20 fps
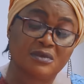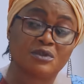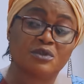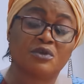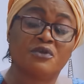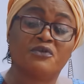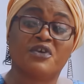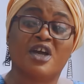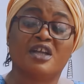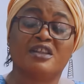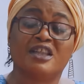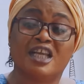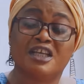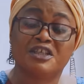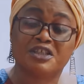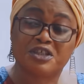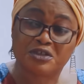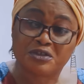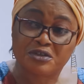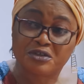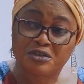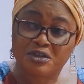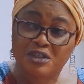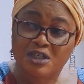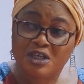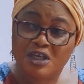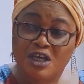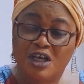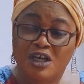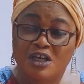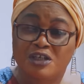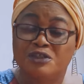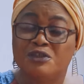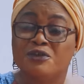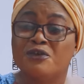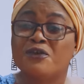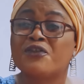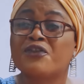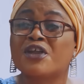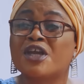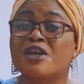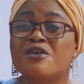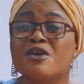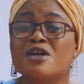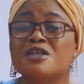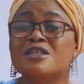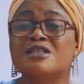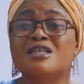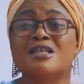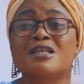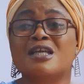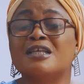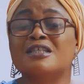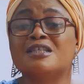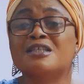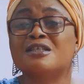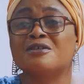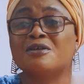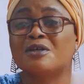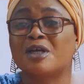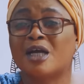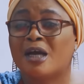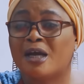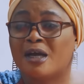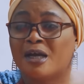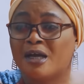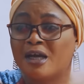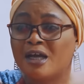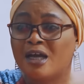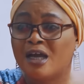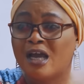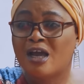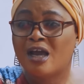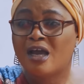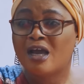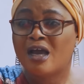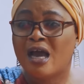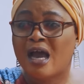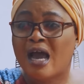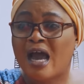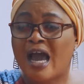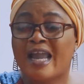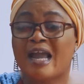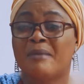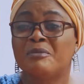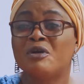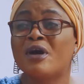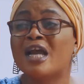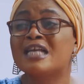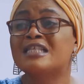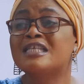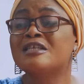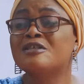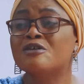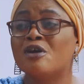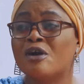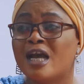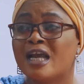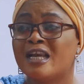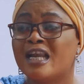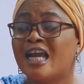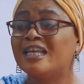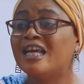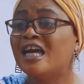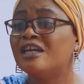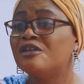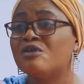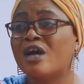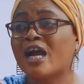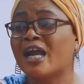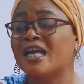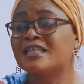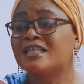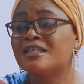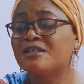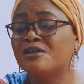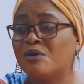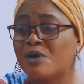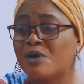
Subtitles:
Good foundation? Do you think you are still getting younger? I am not getting younger, neither you are getting